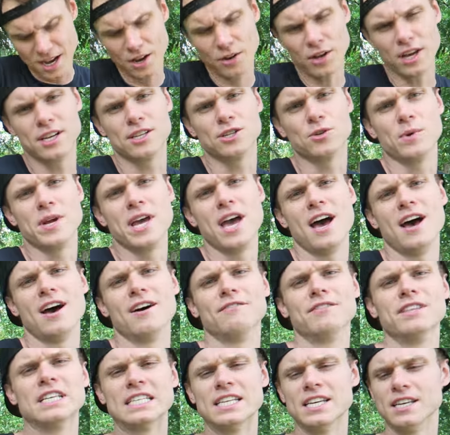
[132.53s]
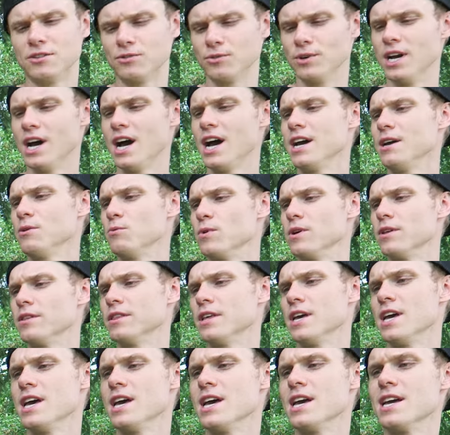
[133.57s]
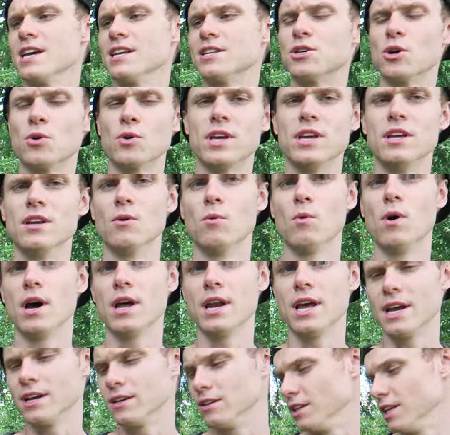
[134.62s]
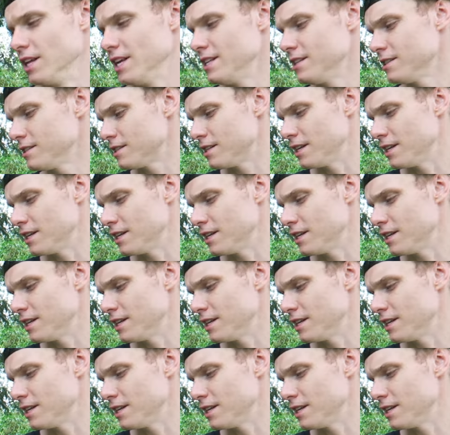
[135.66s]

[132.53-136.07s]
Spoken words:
Okay, so we have the T3i with a Tokina wide angle lens.